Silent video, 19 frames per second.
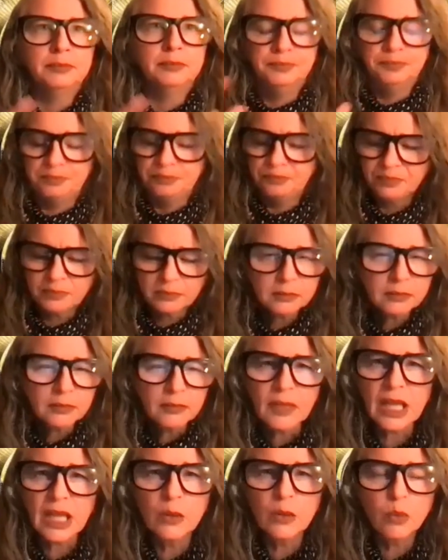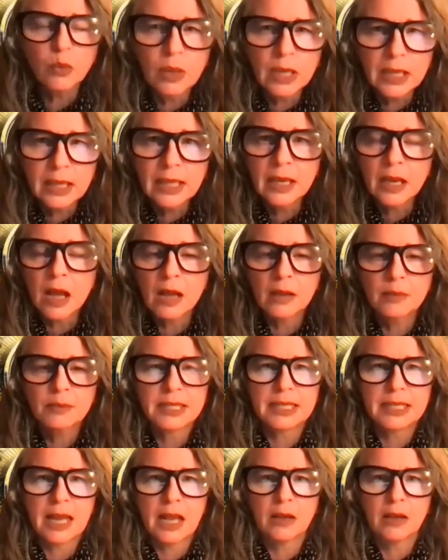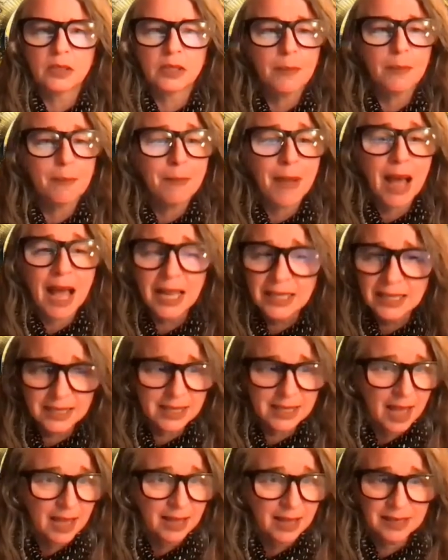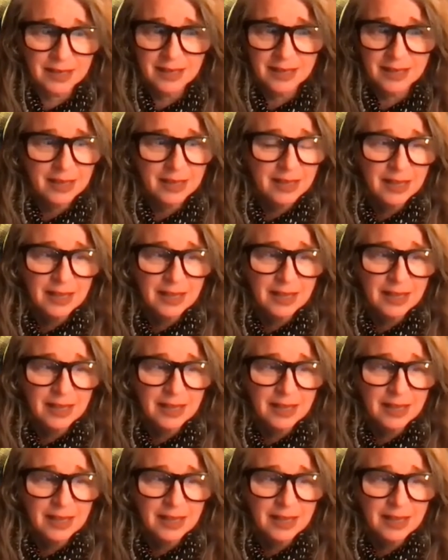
it really comes down to mindset